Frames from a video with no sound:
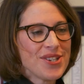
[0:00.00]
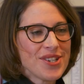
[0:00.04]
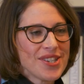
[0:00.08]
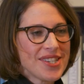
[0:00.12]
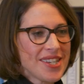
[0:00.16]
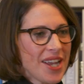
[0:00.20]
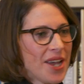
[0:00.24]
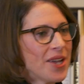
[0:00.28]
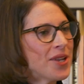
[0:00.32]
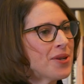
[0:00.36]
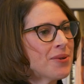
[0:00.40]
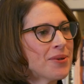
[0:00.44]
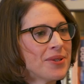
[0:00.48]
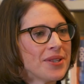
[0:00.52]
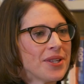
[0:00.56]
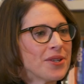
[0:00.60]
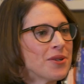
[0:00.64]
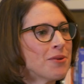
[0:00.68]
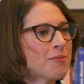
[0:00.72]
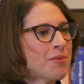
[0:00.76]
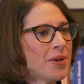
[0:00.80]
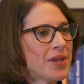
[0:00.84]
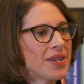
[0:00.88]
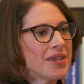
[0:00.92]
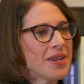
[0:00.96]
just tell you a
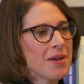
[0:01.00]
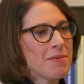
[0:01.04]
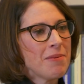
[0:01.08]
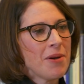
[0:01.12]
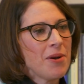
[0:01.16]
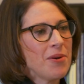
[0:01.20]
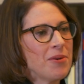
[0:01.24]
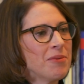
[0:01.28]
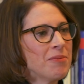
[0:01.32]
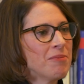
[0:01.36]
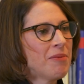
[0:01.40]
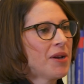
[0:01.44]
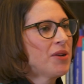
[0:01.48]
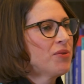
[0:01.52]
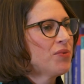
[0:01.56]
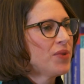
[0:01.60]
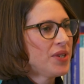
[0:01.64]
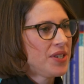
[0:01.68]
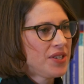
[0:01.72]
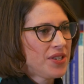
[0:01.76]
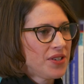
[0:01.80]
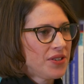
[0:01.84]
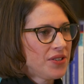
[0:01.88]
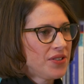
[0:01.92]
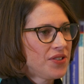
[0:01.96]
little bit about my
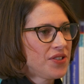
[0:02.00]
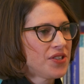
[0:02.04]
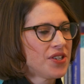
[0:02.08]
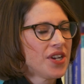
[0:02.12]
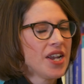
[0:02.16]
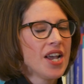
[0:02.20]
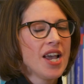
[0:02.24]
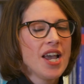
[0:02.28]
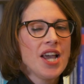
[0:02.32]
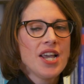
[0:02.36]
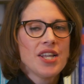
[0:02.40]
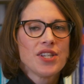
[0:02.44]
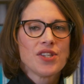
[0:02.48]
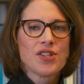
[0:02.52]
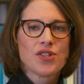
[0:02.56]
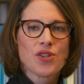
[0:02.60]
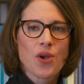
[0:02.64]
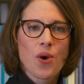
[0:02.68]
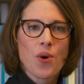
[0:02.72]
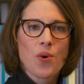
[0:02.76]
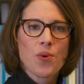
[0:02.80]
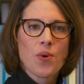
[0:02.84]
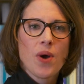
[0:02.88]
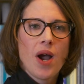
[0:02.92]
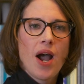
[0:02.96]
research.
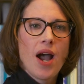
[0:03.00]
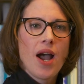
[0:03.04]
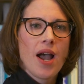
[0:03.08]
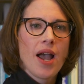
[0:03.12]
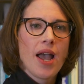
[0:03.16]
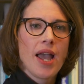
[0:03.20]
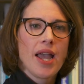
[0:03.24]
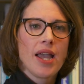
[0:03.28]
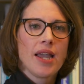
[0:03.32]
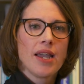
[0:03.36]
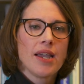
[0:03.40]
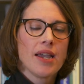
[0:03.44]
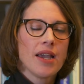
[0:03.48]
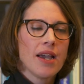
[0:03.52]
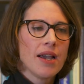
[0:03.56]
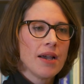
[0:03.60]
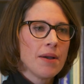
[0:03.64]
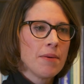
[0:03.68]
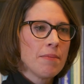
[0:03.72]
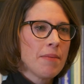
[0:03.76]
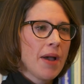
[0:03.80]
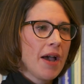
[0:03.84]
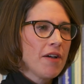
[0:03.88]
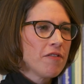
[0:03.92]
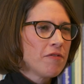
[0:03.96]
So I
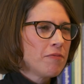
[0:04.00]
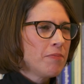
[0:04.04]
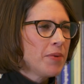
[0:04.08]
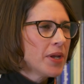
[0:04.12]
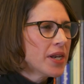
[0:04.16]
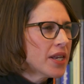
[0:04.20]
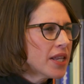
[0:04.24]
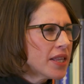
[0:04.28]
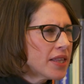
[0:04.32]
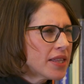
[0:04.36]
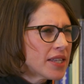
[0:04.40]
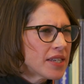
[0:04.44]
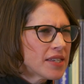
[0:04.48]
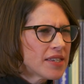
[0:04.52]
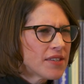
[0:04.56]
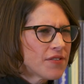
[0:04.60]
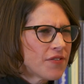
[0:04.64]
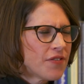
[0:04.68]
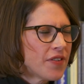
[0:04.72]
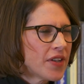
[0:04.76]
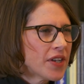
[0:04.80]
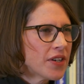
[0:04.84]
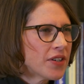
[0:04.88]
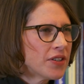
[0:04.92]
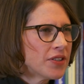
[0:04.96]
um, have been in this
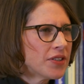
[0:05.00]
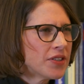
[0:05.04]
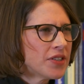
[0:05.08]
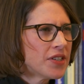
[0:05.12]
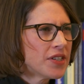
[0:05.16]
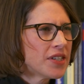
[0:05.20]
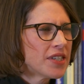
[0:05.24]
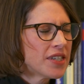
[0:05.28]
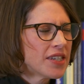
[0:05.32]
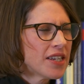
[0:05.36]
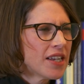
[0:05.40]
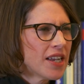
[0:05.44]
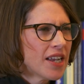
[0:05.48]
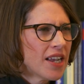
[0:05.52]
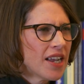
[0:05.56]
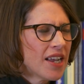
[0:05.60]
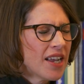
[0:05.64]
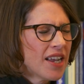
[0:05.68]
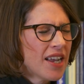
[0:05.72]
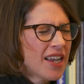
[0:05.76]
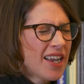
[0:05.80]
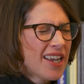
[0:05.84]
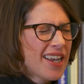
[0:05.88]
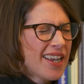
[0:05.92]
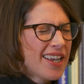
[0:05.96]
field
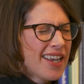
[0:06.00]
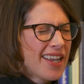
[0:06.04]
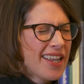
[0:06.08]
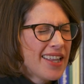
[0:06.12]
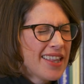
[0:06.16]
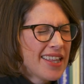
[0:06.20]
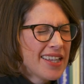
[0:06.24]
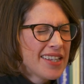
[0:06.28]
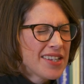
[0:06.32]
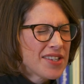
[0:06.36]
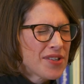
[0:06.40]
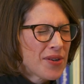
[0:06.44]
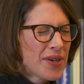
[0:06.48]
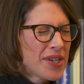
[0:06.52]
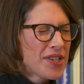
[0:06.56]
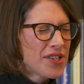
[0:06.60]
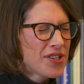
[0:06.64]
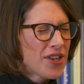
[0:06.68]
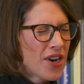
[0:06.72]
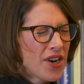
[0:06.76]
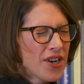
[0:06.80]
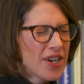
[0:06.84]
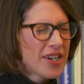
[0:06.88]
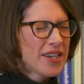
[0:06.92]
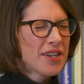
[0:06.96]
I think so. I
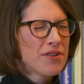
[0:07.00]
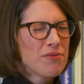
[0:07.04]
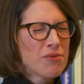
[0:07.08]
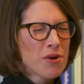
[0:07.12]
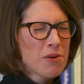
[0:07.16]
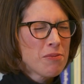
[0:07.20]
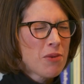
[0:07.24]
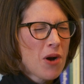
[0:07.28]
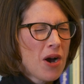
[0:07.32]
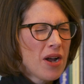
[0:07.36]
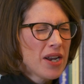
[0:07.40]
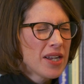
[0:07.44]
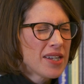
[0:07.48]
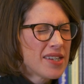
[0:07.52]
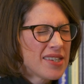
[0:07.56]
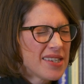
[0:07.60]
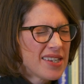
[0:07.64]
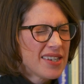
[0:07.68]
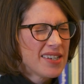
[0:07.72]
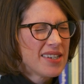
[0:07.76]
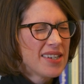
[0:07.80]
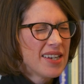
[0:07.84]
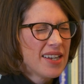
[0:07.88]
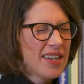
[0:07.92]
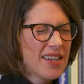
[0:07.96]
started in robotics
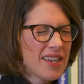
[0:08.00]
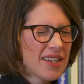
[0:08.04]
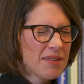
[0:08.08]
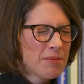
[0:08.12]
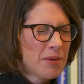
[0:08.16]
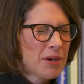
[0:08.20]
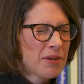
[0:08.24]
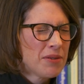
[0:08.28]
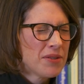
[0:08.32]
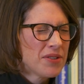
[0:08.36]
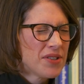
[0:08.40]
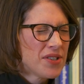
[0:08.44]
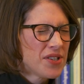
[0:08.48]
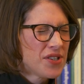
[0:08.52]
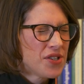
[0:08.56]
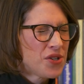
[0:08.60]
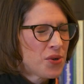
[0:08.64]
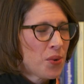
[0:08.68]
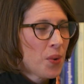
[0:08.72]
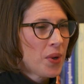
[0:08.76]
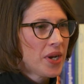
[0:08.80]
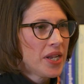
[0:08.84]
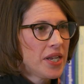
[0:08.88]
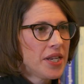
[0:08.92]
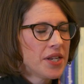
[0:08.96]
in about
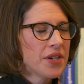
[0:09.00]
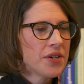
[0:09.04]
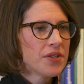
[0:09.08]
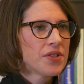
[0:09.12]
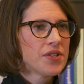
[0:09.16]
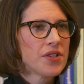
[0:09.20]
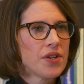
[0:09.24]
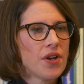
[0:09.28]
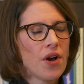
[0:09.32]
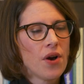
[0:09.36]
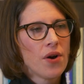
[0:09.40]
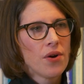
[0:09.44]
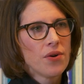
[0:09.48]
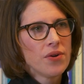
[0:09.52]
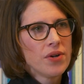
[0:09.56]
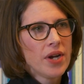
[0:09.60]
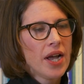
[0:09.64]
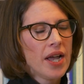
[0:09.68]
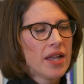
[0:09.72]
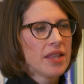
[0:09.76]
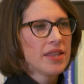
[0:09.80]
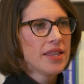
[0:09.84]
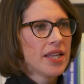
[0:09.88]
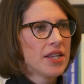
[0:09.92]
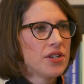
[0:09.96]
20 years ago,
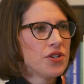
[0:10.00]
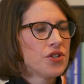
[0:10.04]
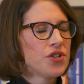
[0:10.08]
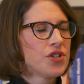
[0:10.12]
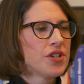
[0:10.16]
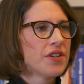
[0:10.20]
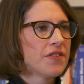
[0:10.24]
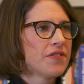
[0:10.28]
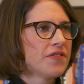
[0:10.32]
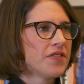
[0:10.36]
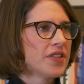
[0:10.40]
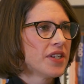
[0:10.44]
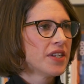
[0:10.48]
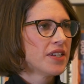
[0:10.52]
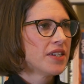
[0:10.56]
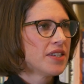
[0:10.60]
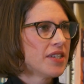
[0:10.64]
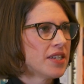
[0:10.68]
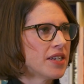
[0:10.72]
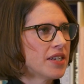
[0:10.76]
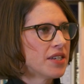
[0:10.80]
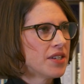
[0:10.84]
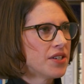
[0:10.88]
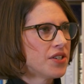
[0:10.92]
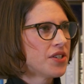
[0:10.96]
and then shifted
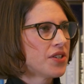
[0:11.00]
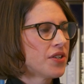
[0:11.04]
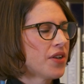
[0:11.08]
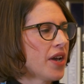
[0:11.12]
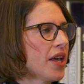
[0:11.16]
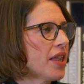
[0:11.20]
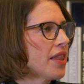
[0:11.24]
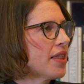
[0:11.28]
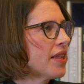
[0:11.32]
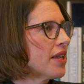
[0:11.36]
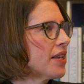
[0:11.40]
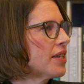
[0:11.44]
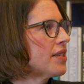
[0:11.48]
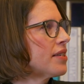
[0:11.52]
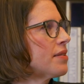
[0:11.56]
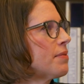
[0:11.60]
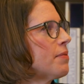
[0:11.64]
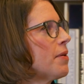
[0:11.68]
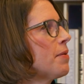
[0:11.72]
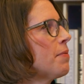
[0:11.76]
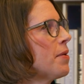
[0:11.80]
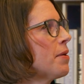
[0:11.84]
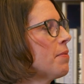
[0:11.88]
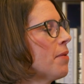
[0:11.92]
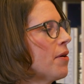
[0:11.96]
into ethics
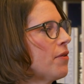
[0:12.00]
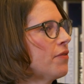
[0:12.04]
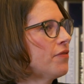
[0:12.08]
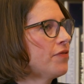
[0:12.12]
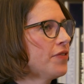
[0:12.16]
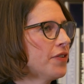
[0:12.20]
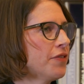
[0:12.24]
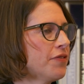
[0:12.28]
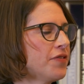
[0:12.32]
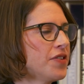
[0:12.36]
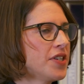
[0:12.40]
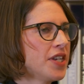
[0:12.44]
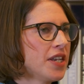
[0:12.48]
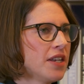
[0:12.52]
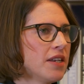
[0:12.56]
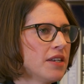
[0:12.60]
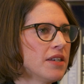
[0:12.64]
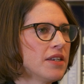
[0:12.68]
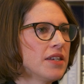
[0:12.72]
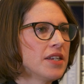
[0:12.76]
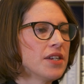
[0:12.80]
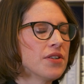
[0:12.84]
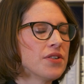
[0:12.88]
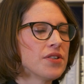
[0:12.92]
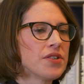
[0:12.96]
maybe about
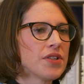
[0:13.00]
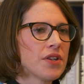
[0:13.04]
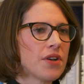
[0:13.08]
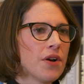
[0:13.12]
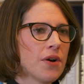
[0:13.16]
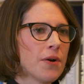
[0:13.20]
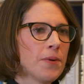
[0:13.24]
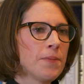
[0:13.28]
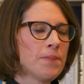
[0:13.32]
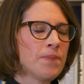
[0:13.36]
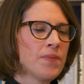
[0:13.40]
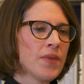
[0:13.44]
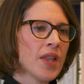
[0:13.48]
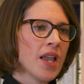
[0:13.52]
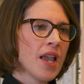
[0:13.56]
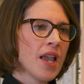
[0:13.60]
15 years ago.